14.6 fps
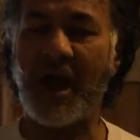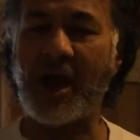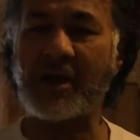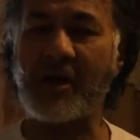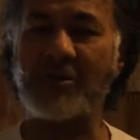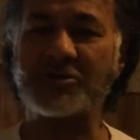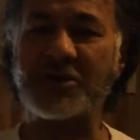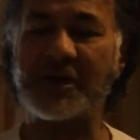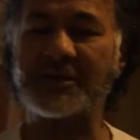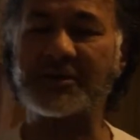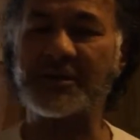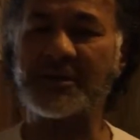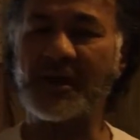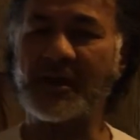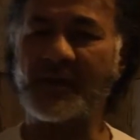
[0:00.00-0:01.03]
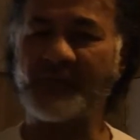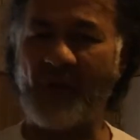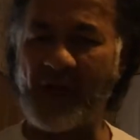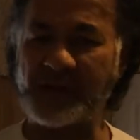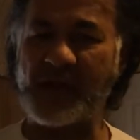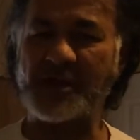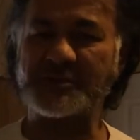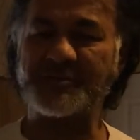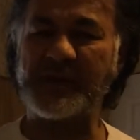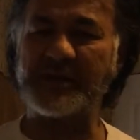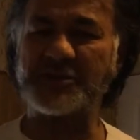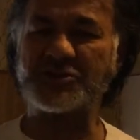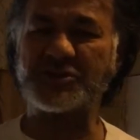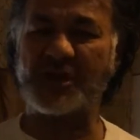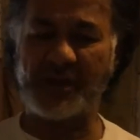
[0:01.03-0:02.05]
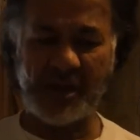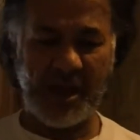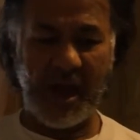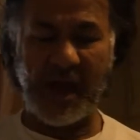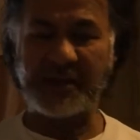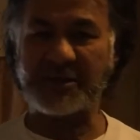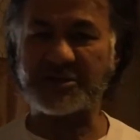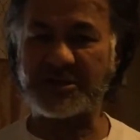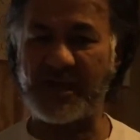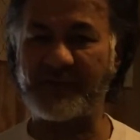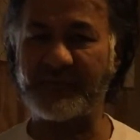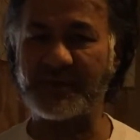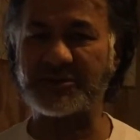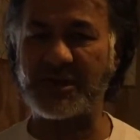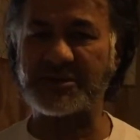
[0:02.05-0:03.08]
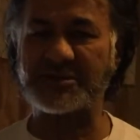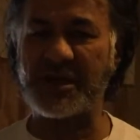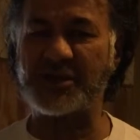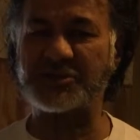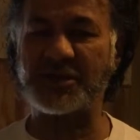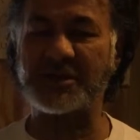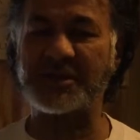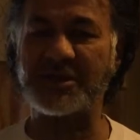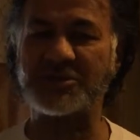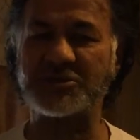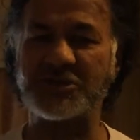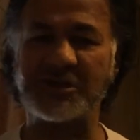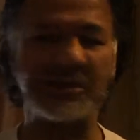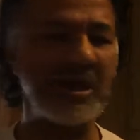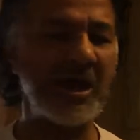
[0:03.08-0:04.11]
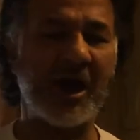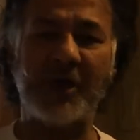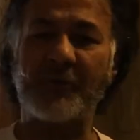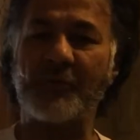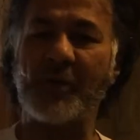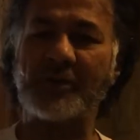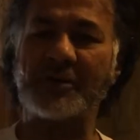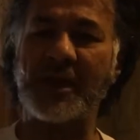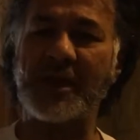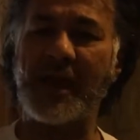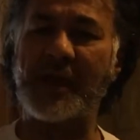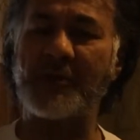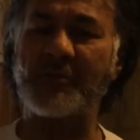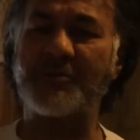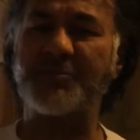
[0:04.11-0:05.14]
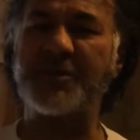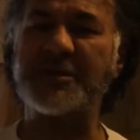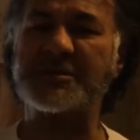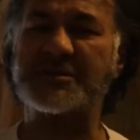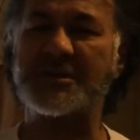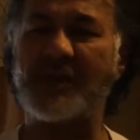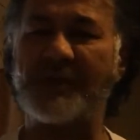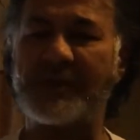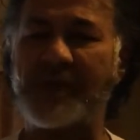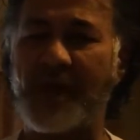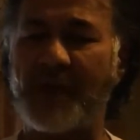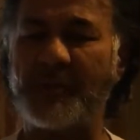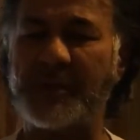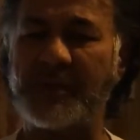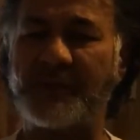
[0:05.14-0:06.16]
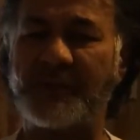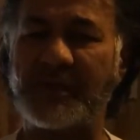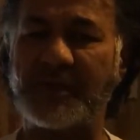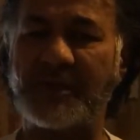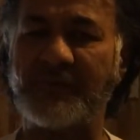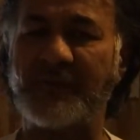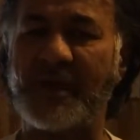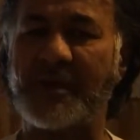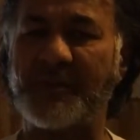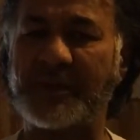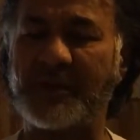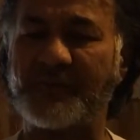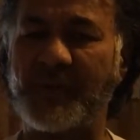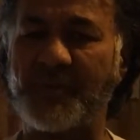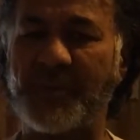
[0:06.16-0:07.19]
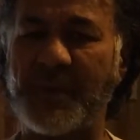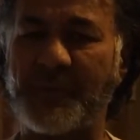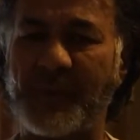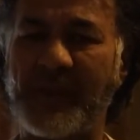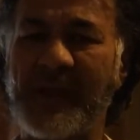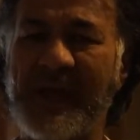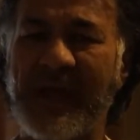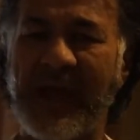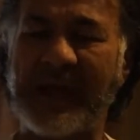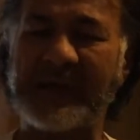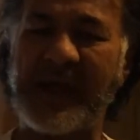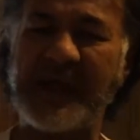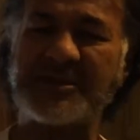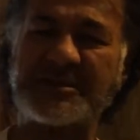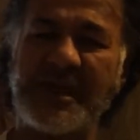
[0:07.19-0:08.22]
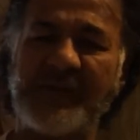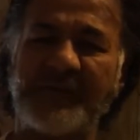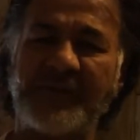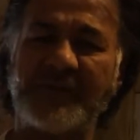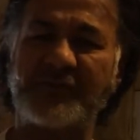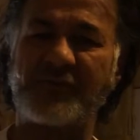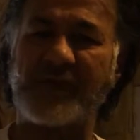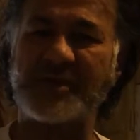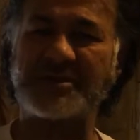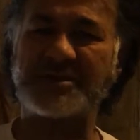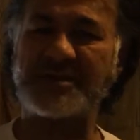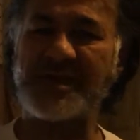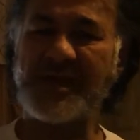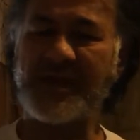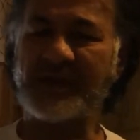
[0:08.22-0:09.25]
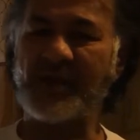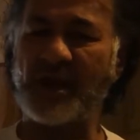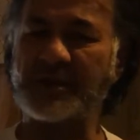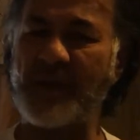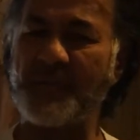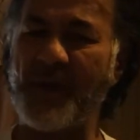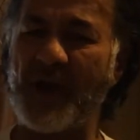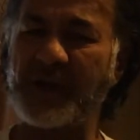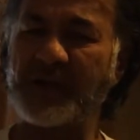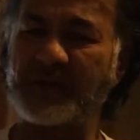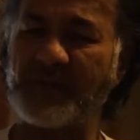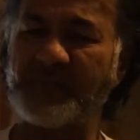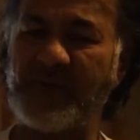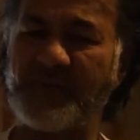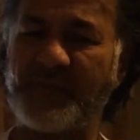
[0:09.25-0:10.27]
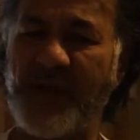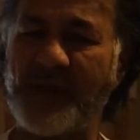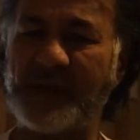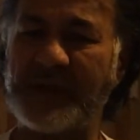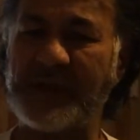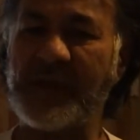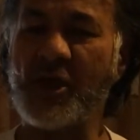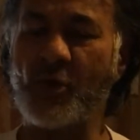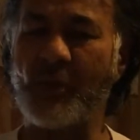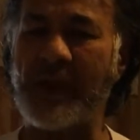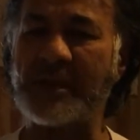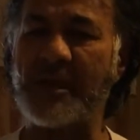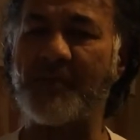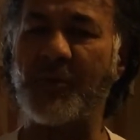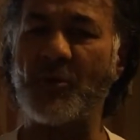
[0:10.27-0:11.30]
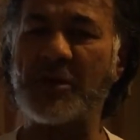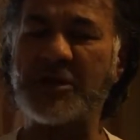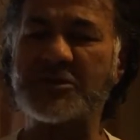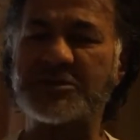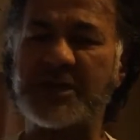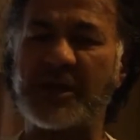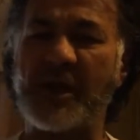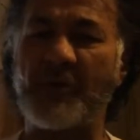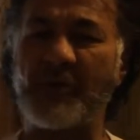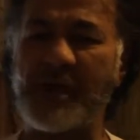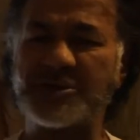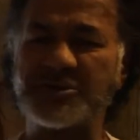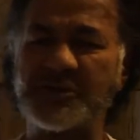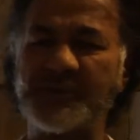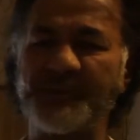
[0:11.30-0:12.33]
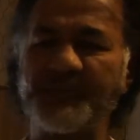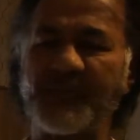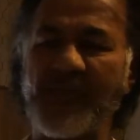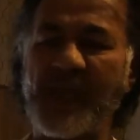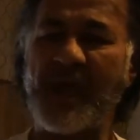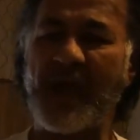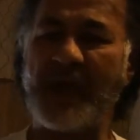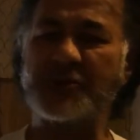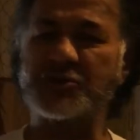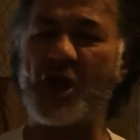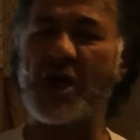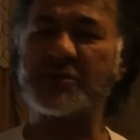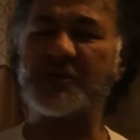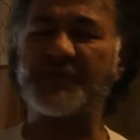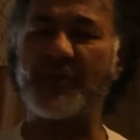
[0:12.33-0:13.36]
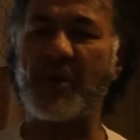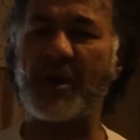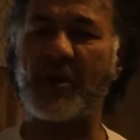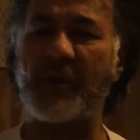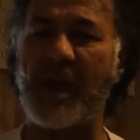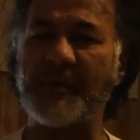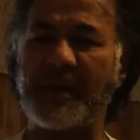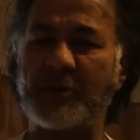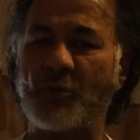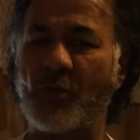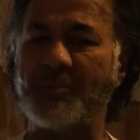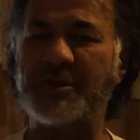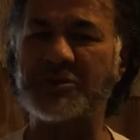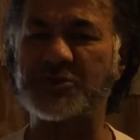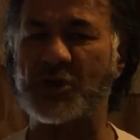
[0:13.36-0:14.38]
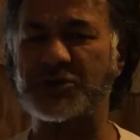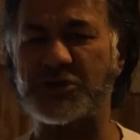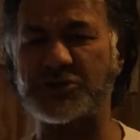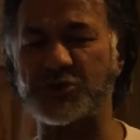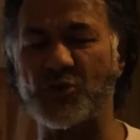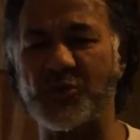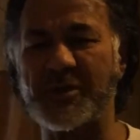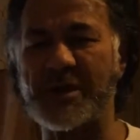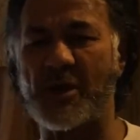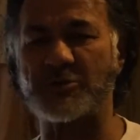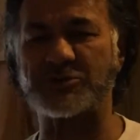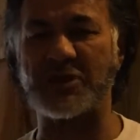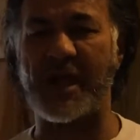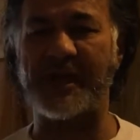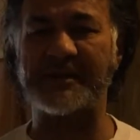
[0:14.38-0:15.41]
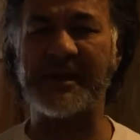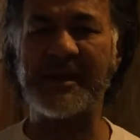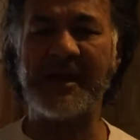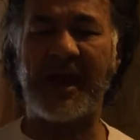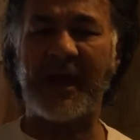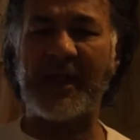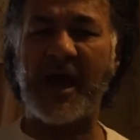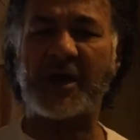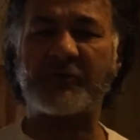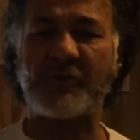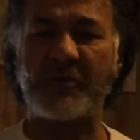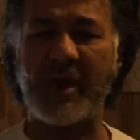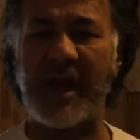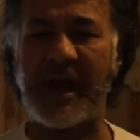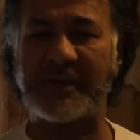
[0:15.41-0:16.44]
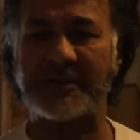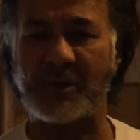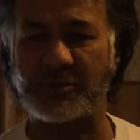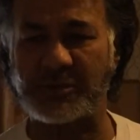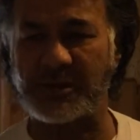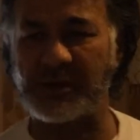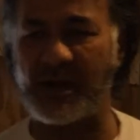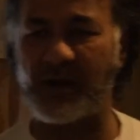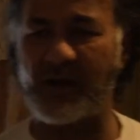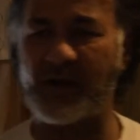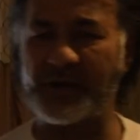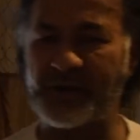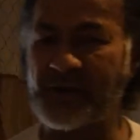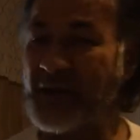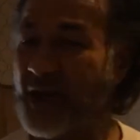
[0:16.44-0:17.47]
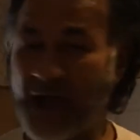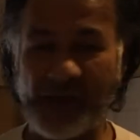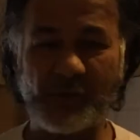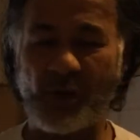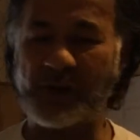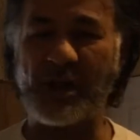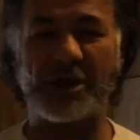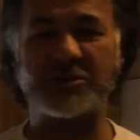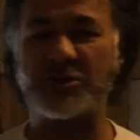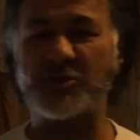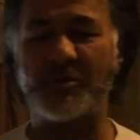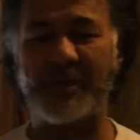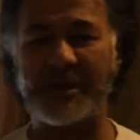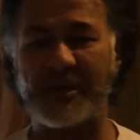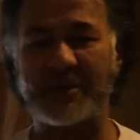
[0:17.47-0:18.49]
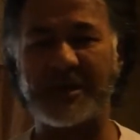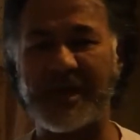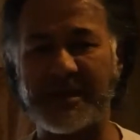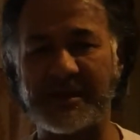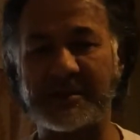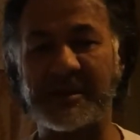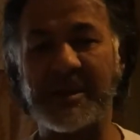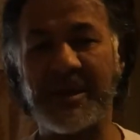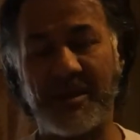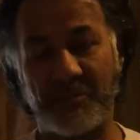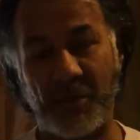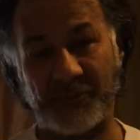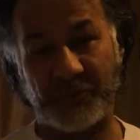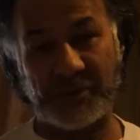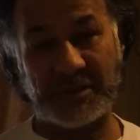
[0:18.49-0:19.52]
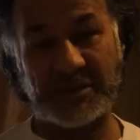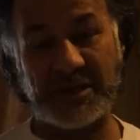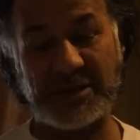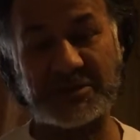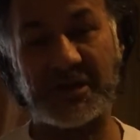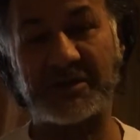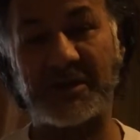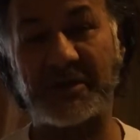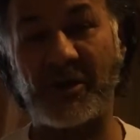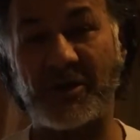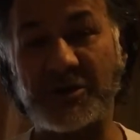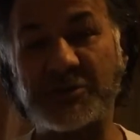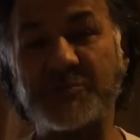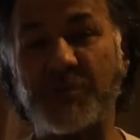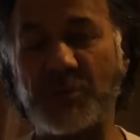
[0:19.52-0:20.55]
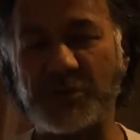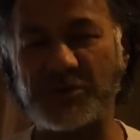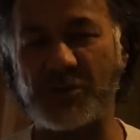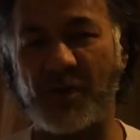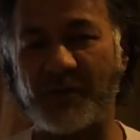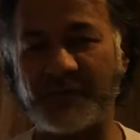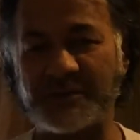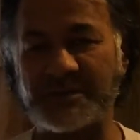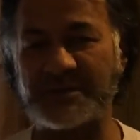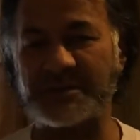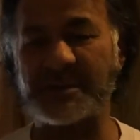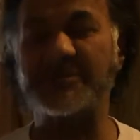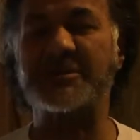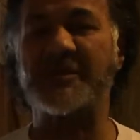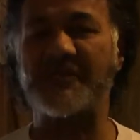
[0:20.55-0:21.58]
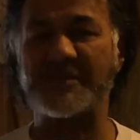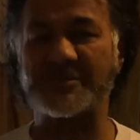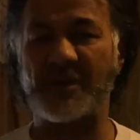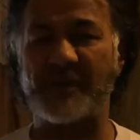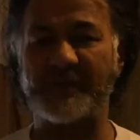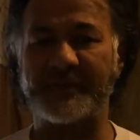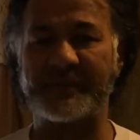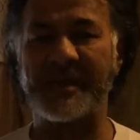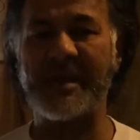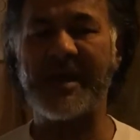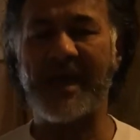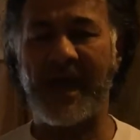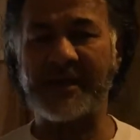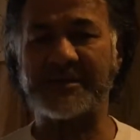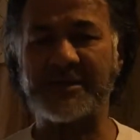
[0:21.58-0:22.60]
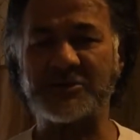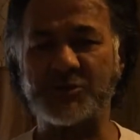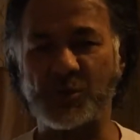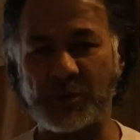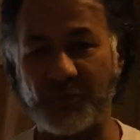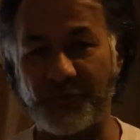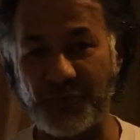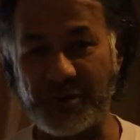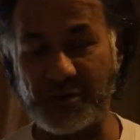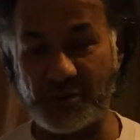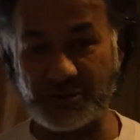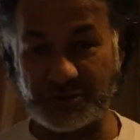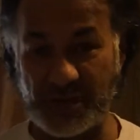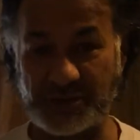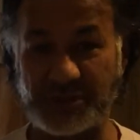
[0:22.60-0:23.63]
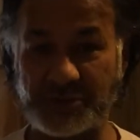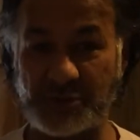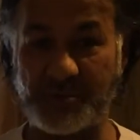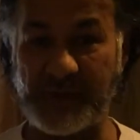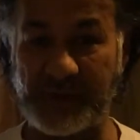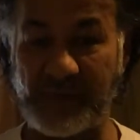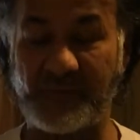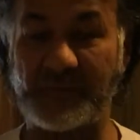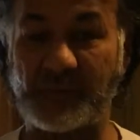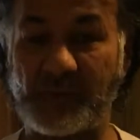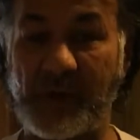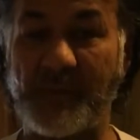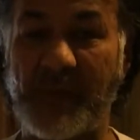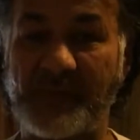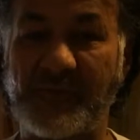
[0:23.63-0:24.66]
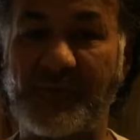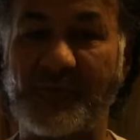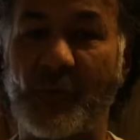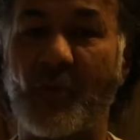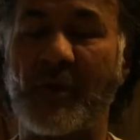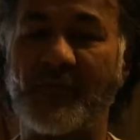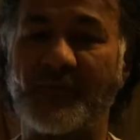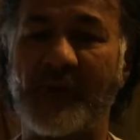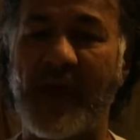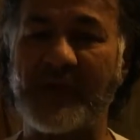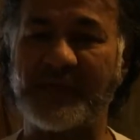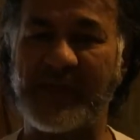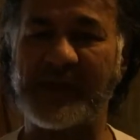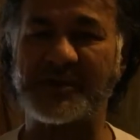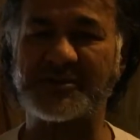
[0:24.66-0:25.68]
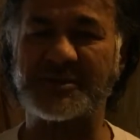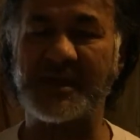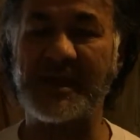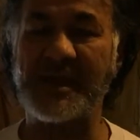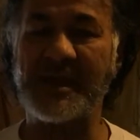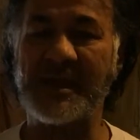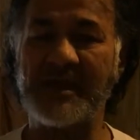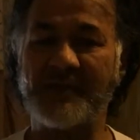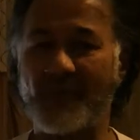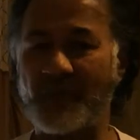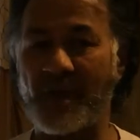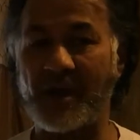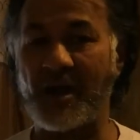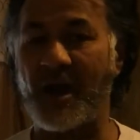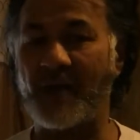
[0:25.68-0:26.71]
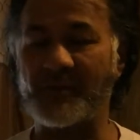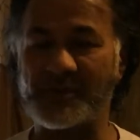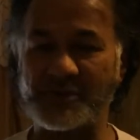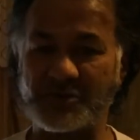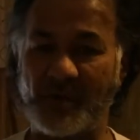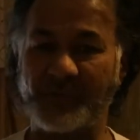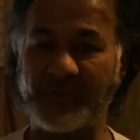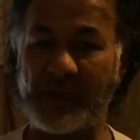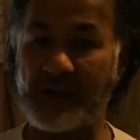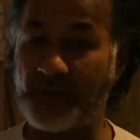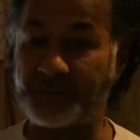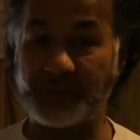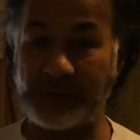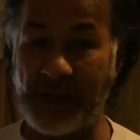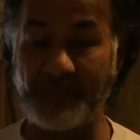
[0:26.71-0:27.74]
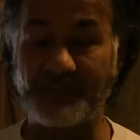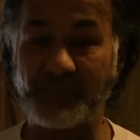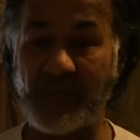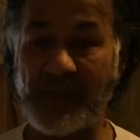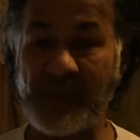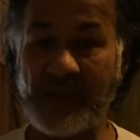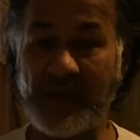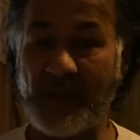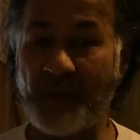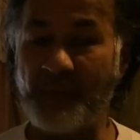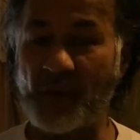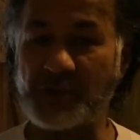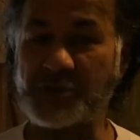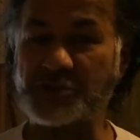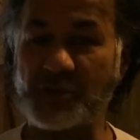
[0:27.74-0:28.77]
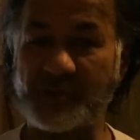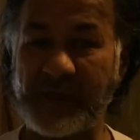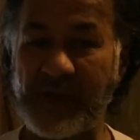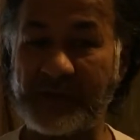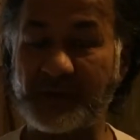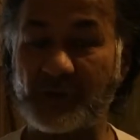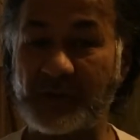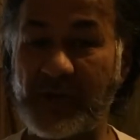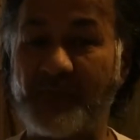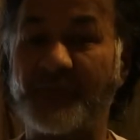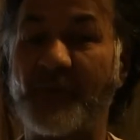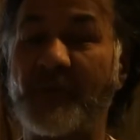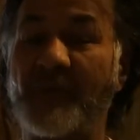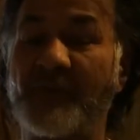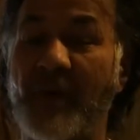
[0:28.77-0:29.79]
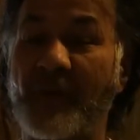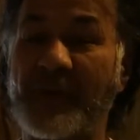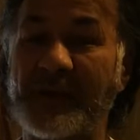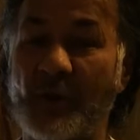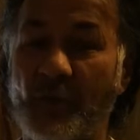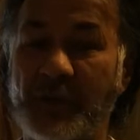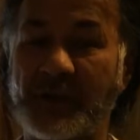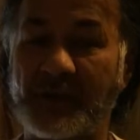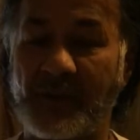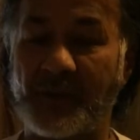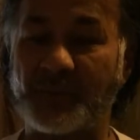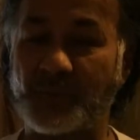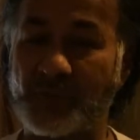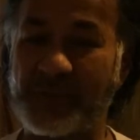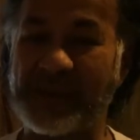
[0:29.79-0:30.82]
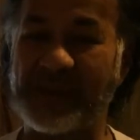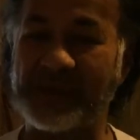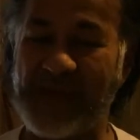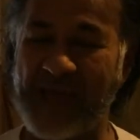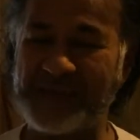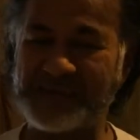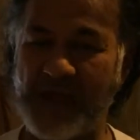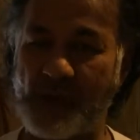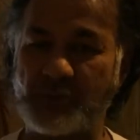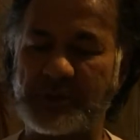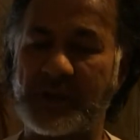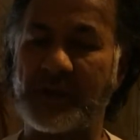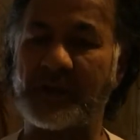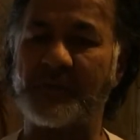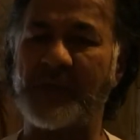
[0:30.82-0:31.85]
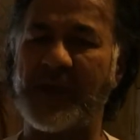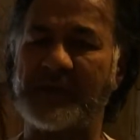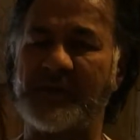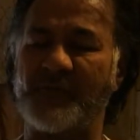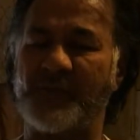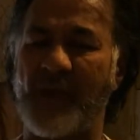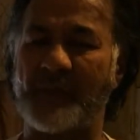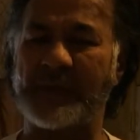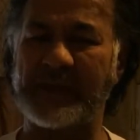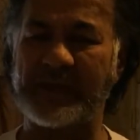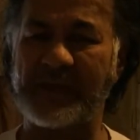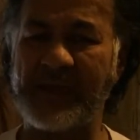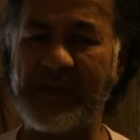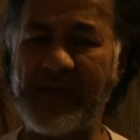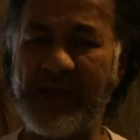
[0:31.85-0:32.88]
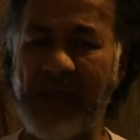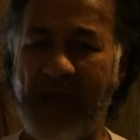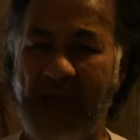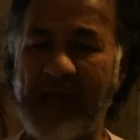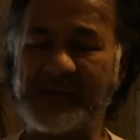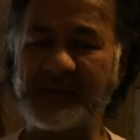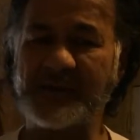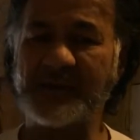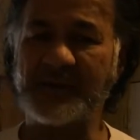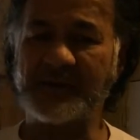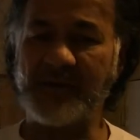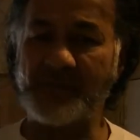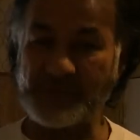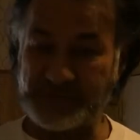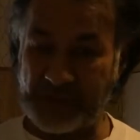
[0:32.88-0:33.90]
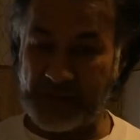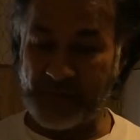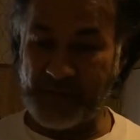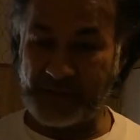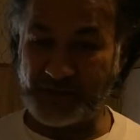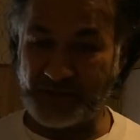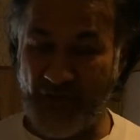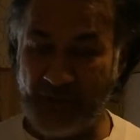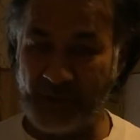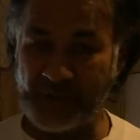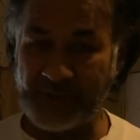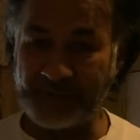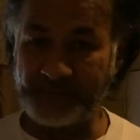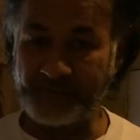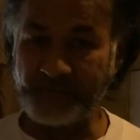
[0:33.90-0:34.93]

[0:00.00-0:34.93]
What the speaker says: accountant, finance minister, and the seven Six Nations can sit and run Guyana with peace, love, and harmony for the development of the people and not self-interest, not the pocket of their family. When the police can arrest you and charge you for a crime and don't be judge and jury outside and ask for a handout in the corner. I know a lot of you may not like it, but for the decent and honest police officers and civil servants, I think duty-free concessions should be given to them every 4 and 5 years for a car or something up to them. And money should be handed to them for a very low income to build a nice house so they can mind their family. And they must get a better salary.